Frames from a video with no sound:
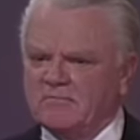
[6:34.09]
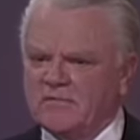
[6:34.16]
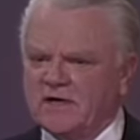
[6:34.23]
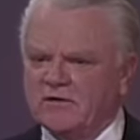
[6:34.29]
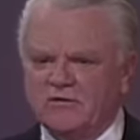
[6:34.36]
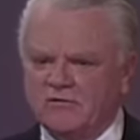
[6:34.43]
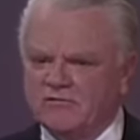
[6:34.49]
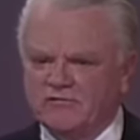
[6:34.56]
my
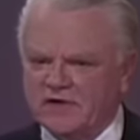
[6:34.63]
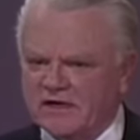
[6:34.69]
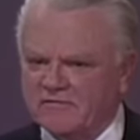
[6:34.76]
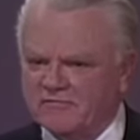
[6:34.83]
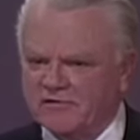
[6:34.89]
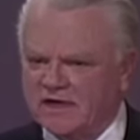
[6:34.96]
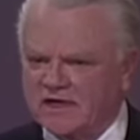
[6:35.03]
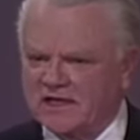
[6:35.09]
old
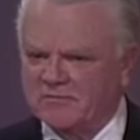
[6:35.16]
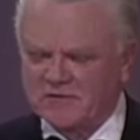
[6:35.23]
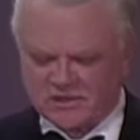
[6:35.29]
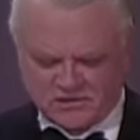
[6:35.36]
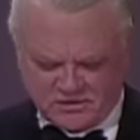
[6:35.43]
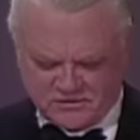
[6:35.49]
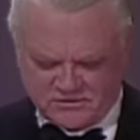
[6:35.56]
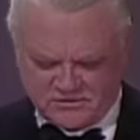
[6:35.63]
friend Frankie
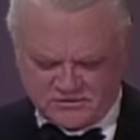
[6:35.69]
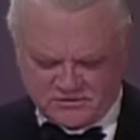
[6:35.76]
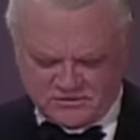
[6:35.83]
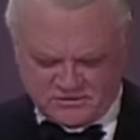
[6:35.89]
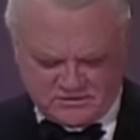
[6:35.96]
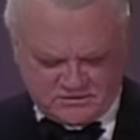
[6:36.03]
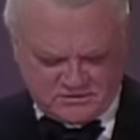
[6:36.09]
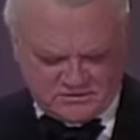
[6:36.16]
McHugh,
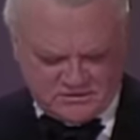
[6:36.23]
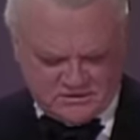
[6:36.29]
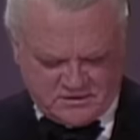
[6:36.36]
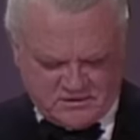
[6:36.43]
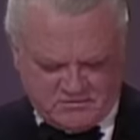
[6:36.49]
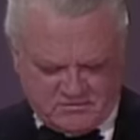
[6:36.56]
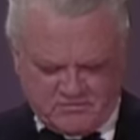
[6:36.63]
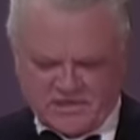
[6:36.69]

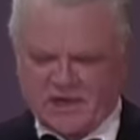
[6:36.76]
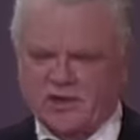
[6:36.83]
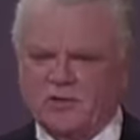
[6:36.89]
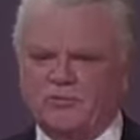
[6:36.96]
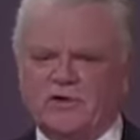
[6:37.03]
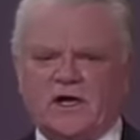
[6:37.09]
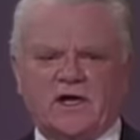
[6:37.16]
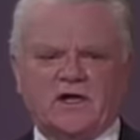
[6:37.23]
Pat
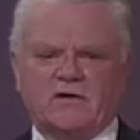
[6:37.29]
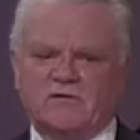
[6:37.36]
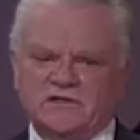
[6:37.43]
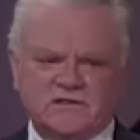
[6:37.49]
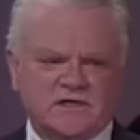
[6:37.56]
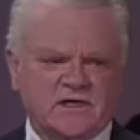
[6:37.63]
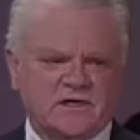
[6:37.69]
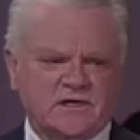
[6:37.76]
O'Brien, who
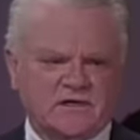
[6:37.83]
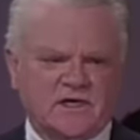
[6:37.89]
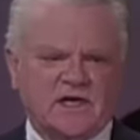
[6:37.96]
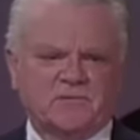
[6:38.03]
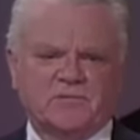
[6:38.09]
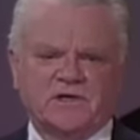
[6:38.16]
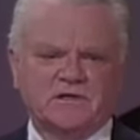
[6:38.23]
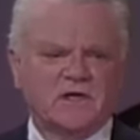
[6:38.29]
isn't here
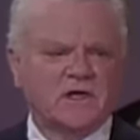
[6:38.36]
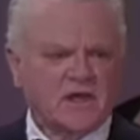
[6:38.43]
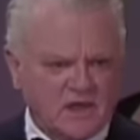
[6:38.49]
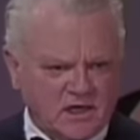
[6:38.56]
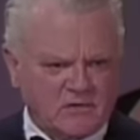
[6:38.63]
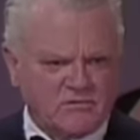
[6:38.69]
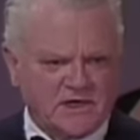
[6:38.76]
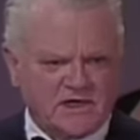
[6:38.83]
tonight, but
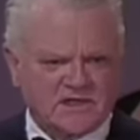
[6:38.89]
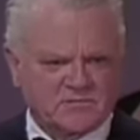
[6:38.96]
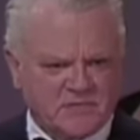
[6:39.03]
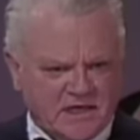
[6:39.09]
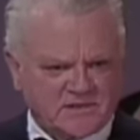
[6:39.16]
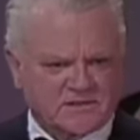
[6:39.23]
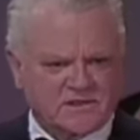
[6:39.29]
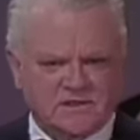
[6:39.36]
Eloise,
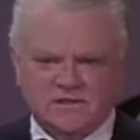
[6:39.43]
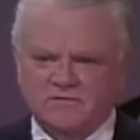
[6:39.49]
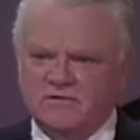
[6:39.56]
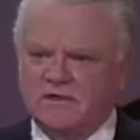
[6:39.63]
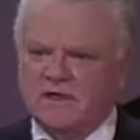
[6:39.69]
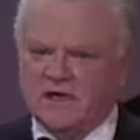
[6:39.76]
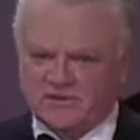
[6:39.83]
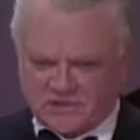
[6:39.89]
bless her,
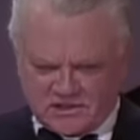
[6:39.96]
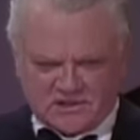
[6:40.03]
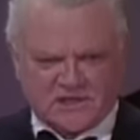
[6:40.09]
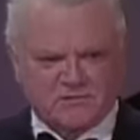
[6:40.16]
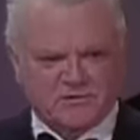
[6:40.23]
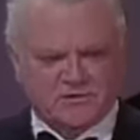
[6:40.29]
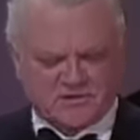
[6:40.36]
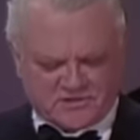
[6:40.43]
and she's
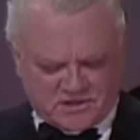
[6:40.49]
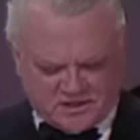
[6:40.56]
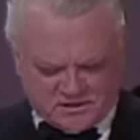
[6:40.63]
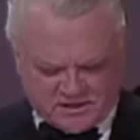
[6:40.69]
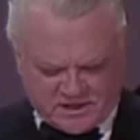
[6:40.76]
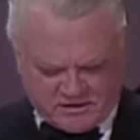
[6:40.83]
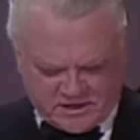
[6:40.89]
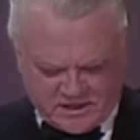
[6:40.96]
here with her son
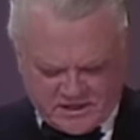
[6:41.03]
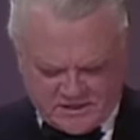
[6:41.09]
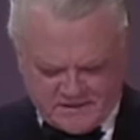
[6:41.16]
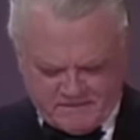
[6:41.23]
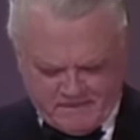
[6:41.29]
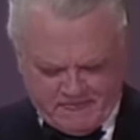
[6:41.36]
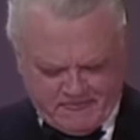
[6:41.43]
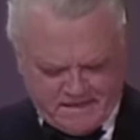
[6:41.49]
Terry,
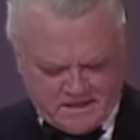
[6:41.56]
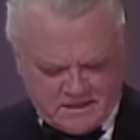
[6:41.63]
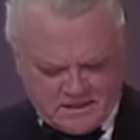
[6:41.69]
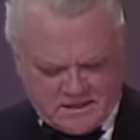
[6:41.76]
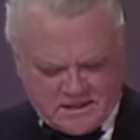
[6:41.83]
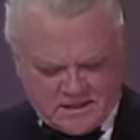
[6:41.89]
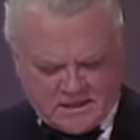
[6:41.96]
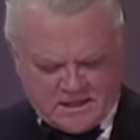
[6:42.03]

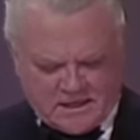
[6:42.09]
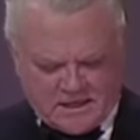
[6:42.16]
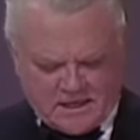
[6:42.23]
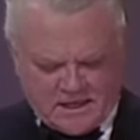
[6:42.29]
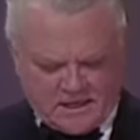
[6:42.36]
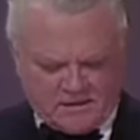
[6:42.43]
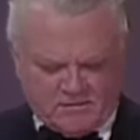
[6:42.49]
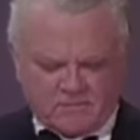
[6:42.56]

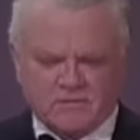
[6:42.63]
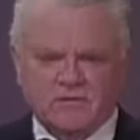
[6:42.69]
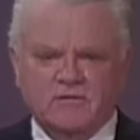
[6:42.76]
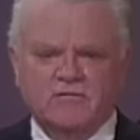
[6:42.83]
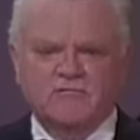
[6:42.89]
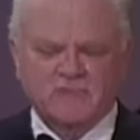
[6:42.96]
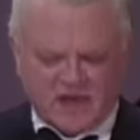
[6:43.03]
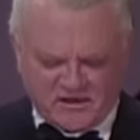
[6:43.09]
and
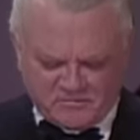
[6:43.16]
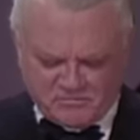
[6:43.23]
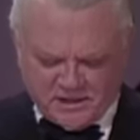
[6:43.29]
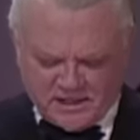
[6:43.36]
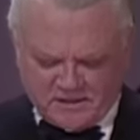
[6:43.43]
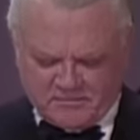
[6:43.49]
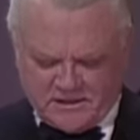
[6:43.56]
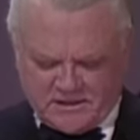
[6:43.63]
Ralph
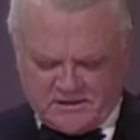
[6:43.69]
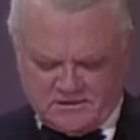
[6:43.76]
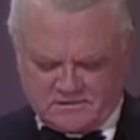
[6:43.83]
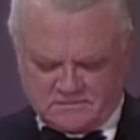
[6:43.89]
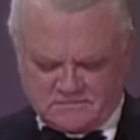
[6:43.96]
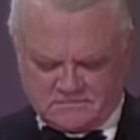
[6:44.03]
Bellamy,